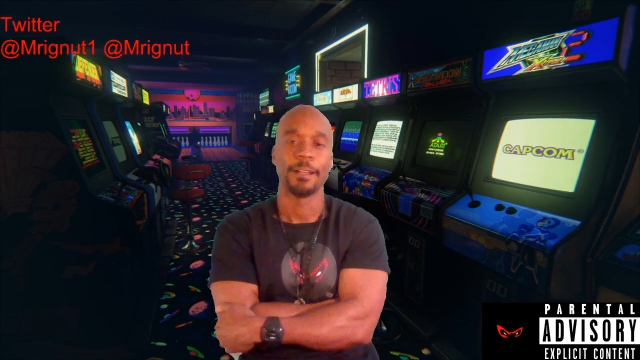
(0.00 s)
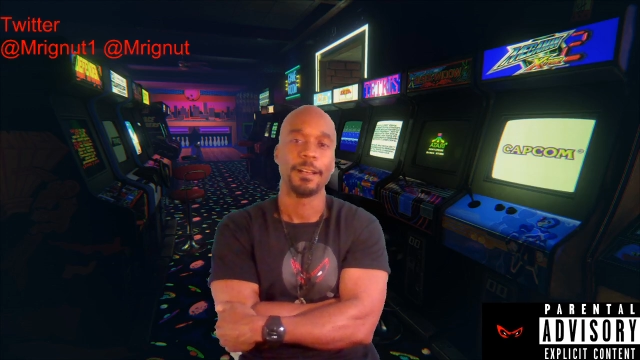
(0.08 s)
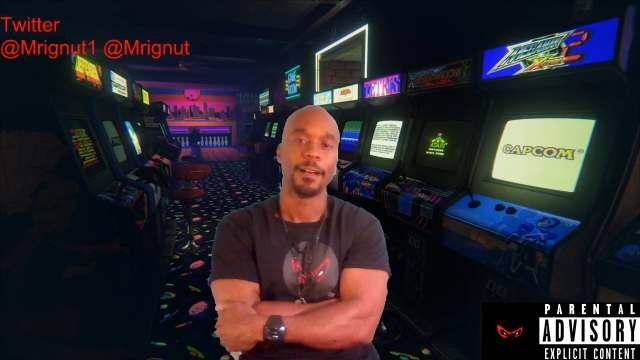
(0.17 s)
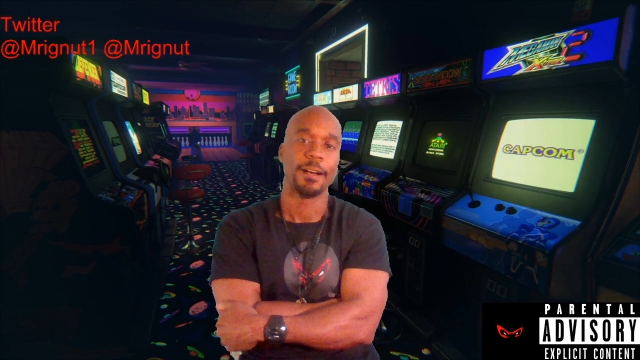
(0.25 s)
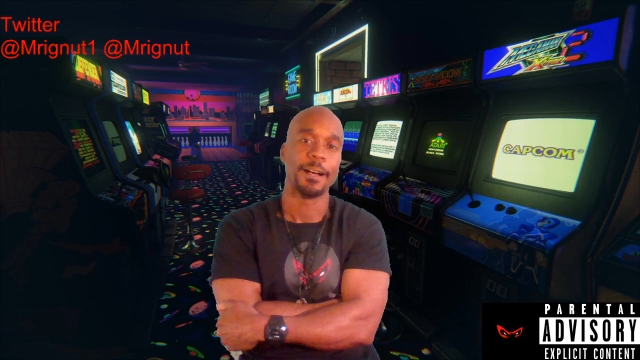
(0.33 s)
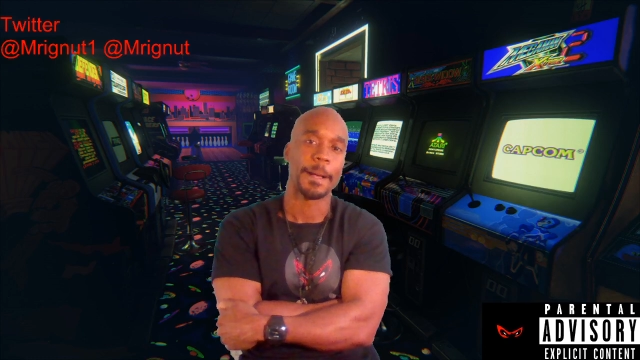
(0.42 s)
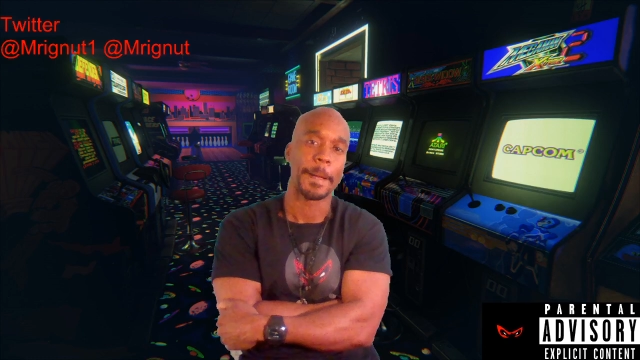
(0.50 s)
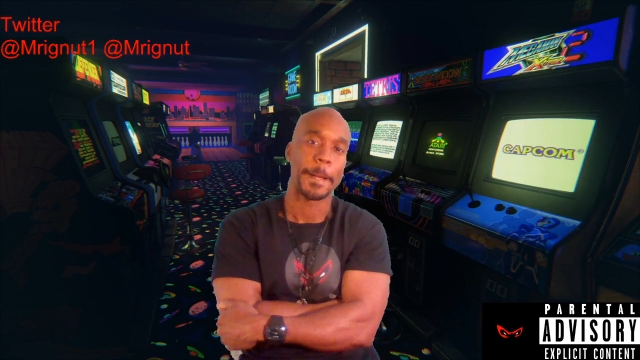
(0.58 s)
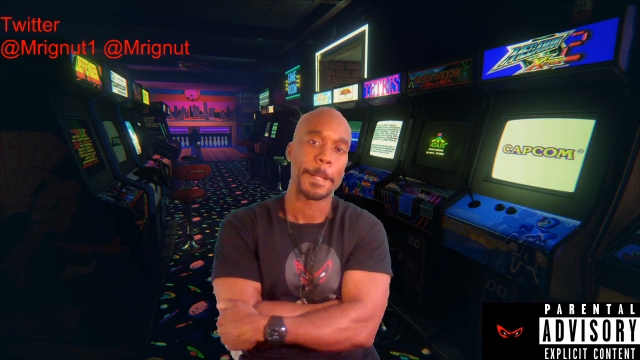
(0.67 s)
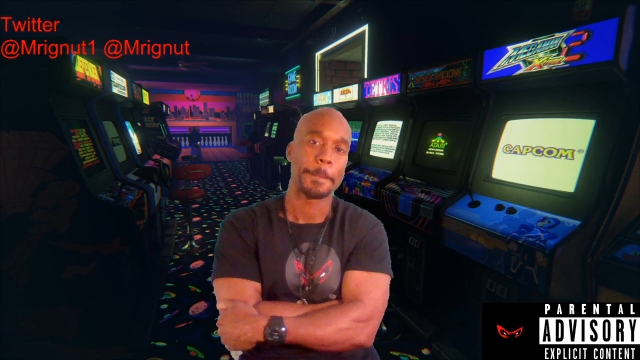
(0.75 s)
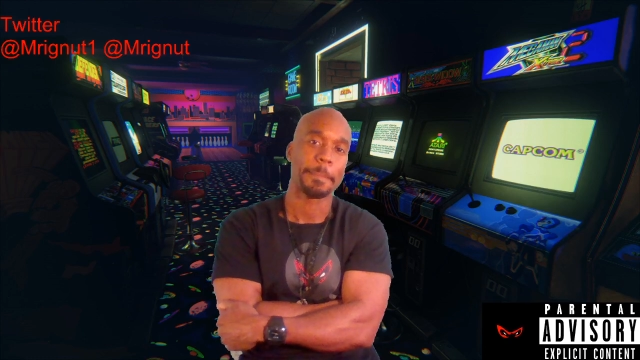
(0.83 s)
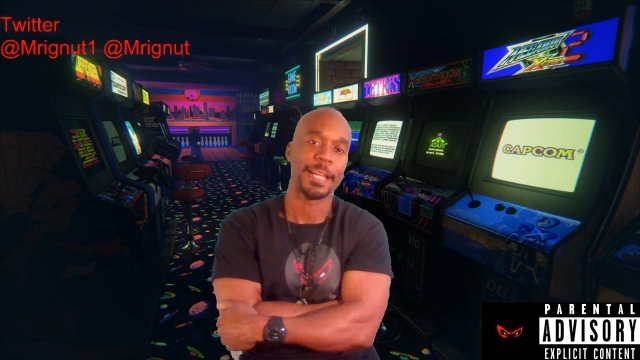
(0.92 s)
uh,
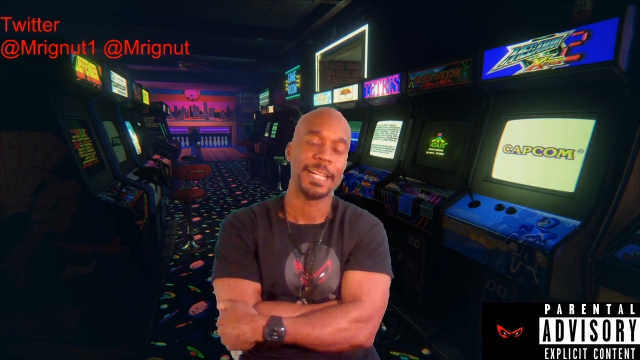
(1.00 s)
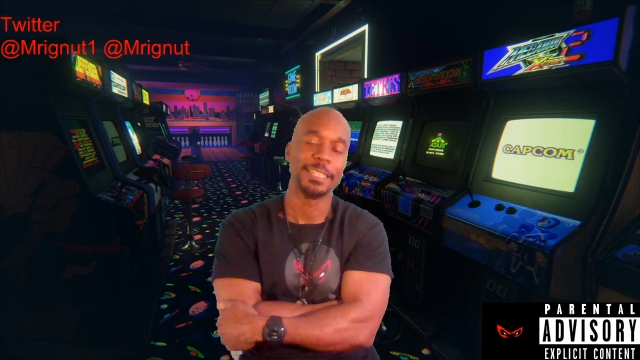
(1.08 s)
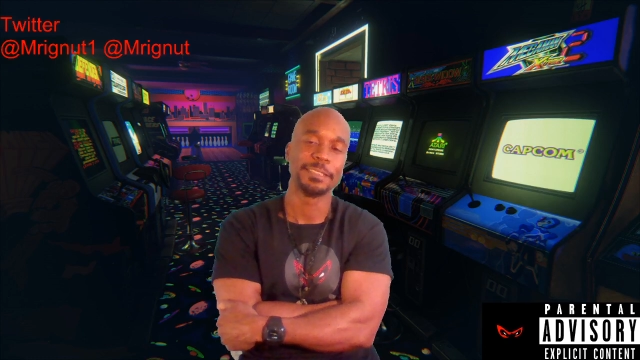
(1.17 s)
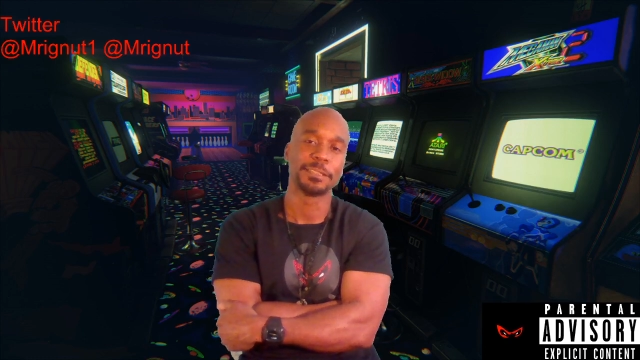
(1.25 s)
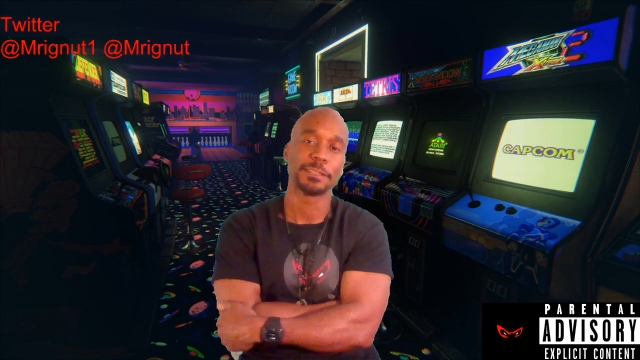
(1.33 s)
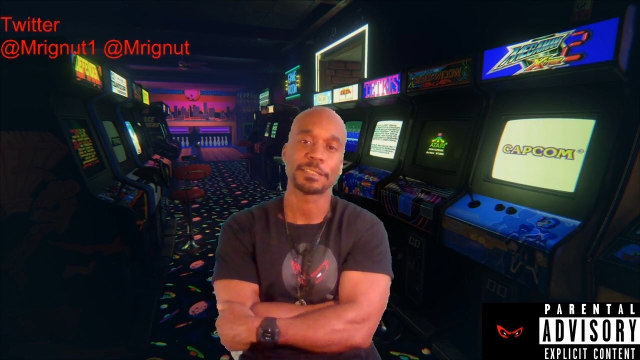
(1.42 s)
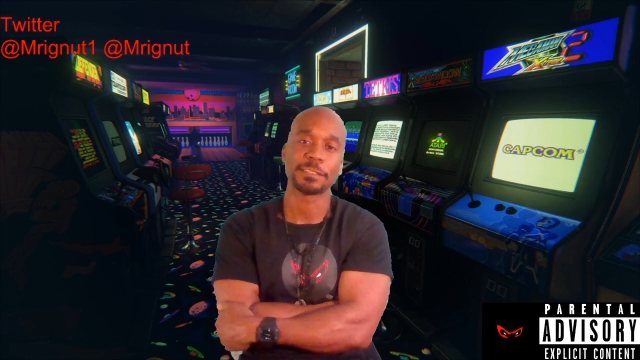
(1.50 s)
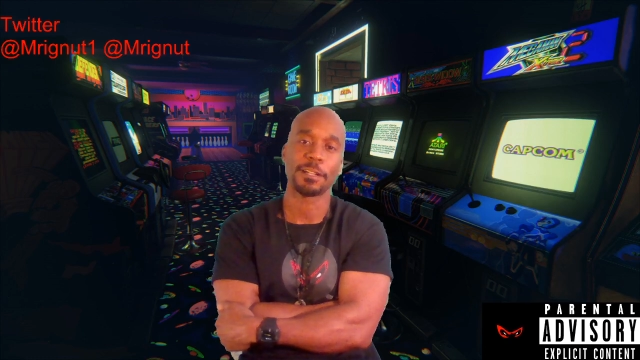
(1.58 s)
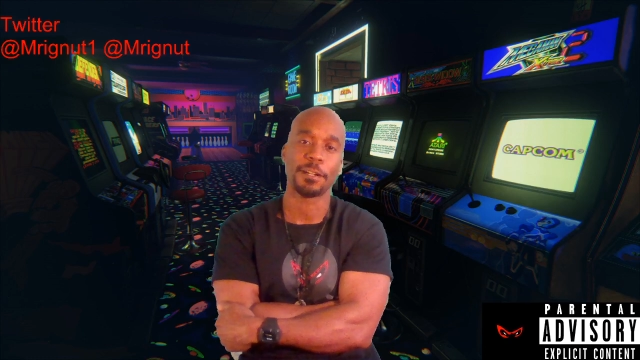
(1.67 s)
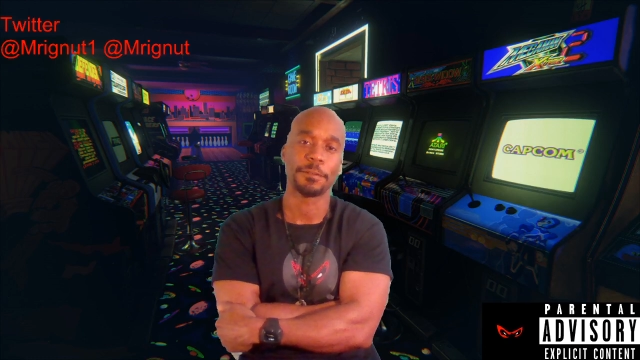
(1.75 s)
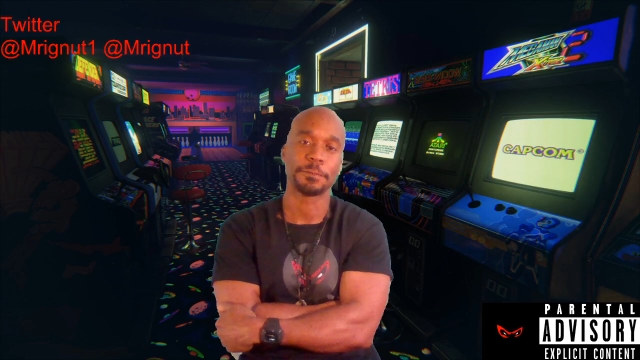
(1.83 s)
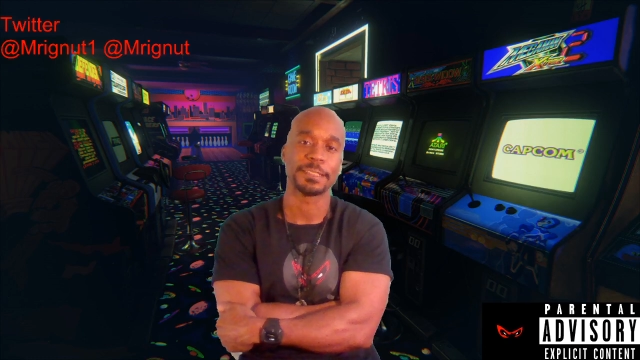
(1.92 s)
Angel
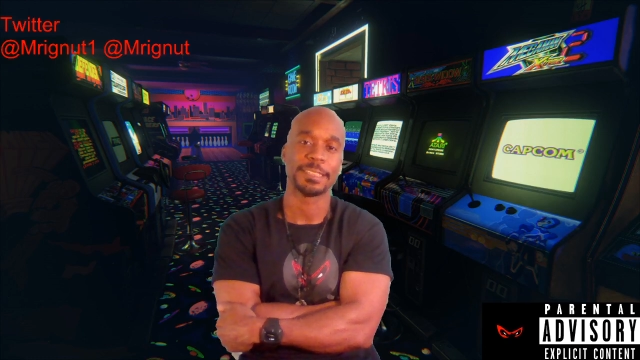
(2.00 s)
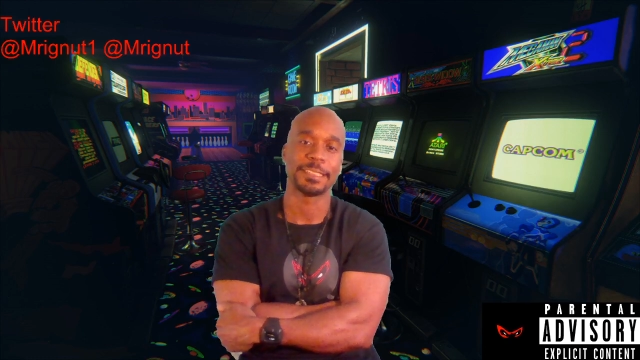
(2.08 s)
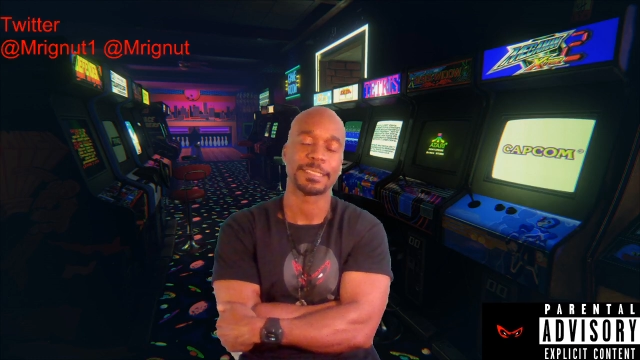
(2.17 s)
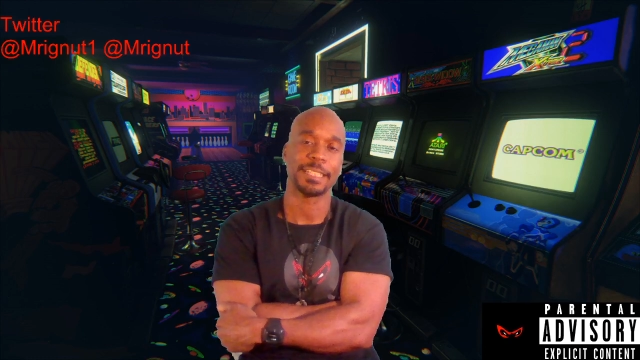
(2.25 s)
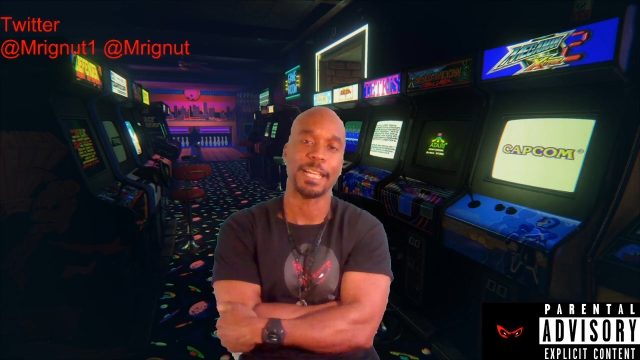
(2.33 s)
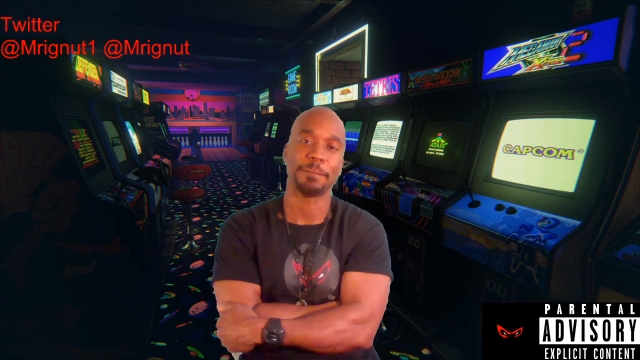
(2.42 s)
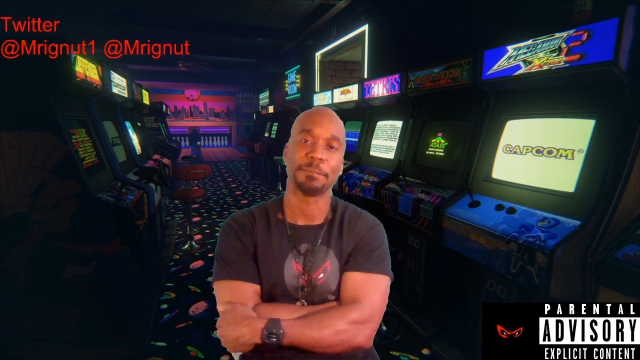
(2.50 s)
Star for this or that,